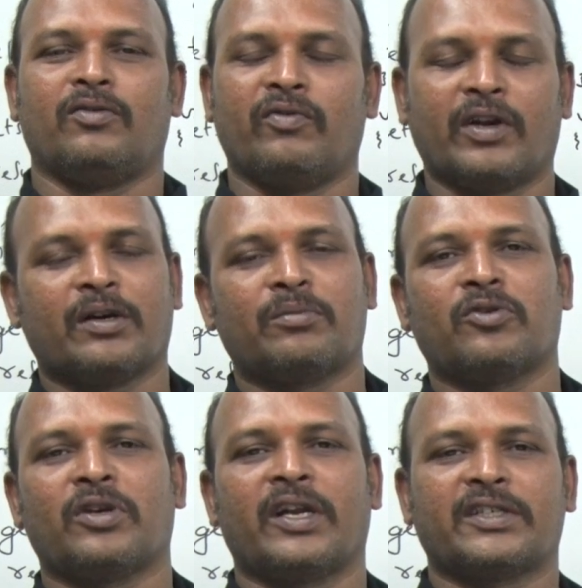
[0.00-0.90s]
Welcome
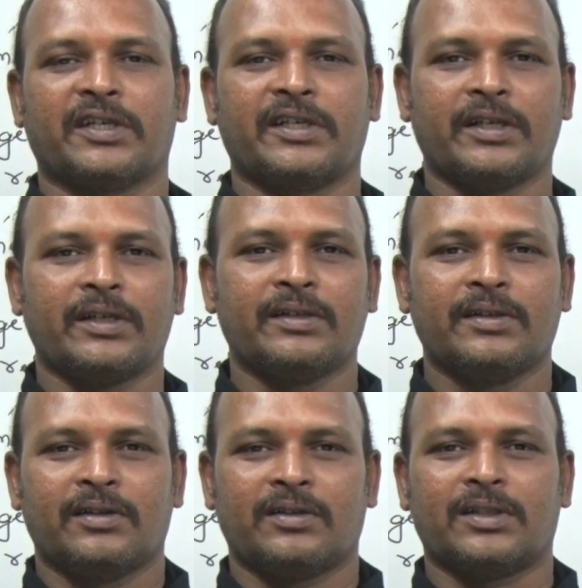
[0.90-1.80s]
to NareshIT.
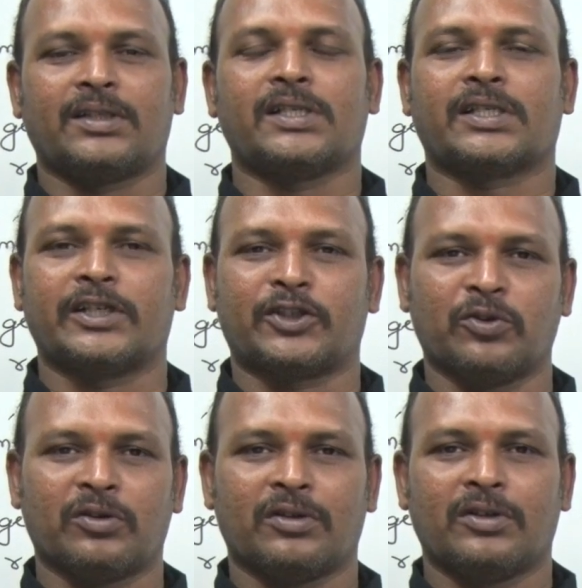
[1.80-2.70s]
This is
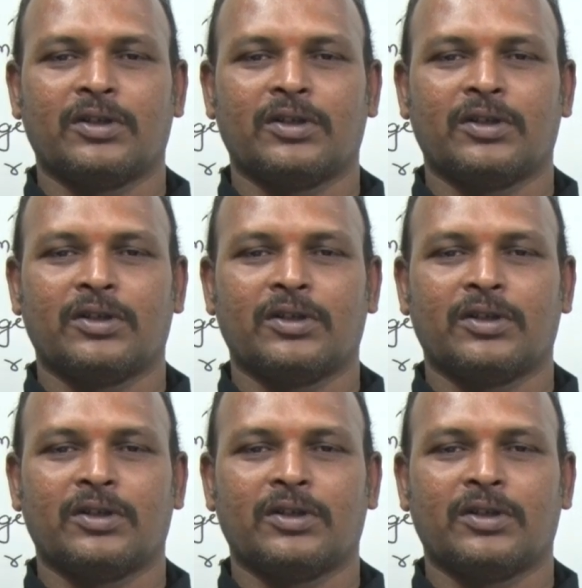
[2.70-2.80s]
Kishore,